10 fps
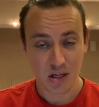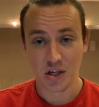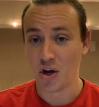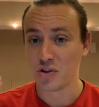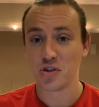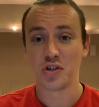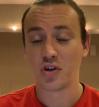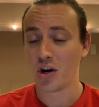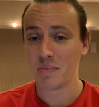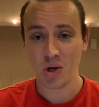You know, it's just you
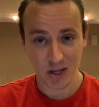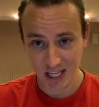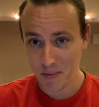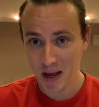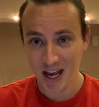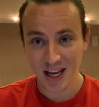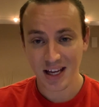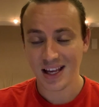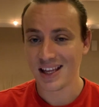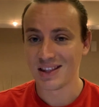got to be on
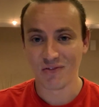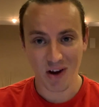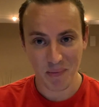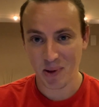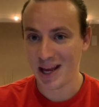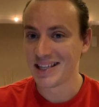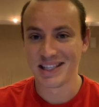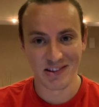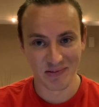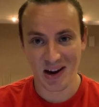eBay at the right place
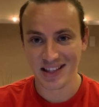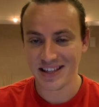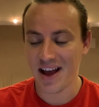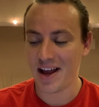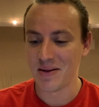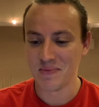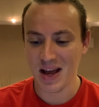at the right time,